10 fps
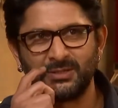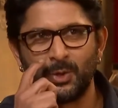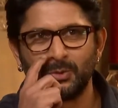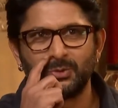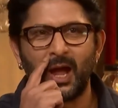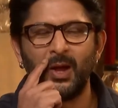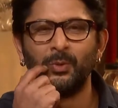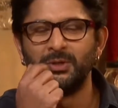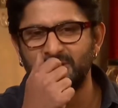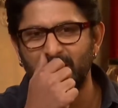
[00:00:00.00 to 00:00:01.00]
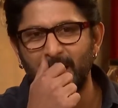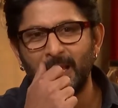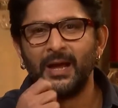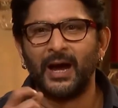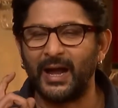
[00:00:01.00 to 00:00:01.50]
No. So, I would say
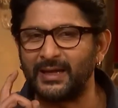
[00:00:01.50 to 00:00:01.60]
I,